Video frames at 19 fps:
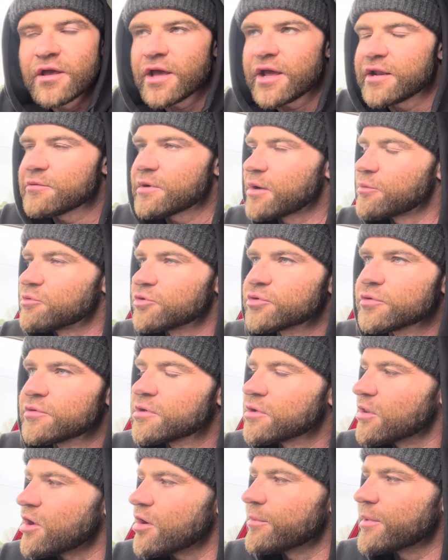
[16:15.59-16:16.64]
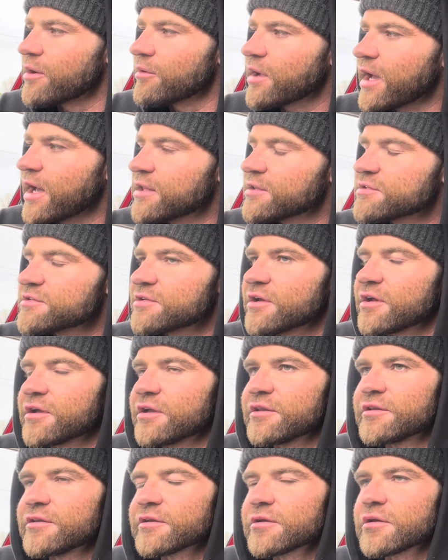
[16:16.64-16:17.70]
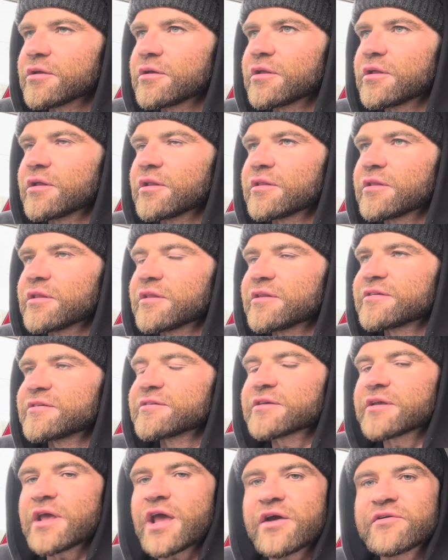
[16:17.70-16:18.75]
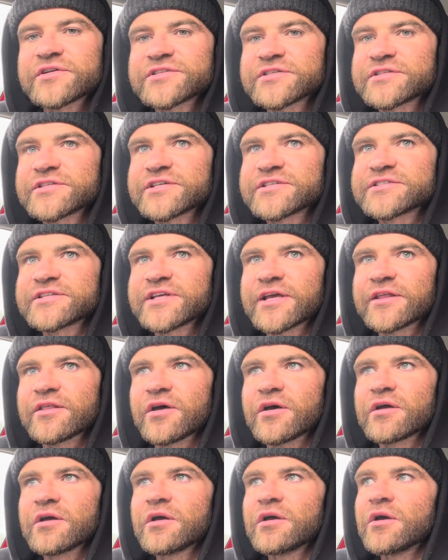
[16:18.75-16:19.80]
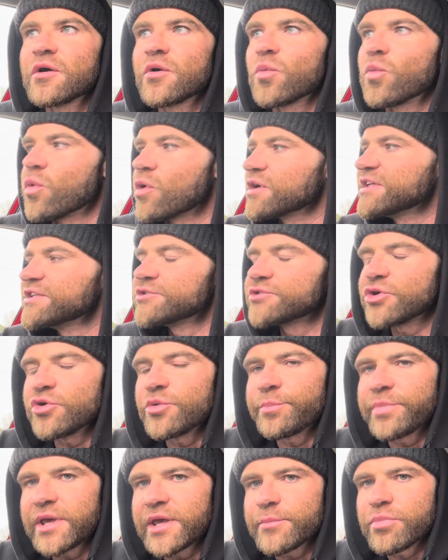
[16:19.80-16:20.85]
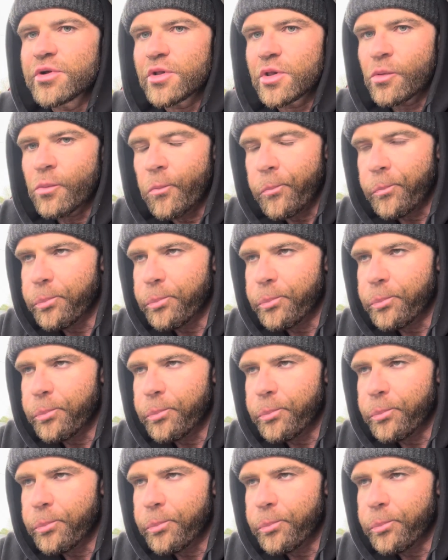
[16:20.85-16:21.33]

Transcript: Anyway, we're doing a lot about cancer, and the scary statistic that 1 in 2 people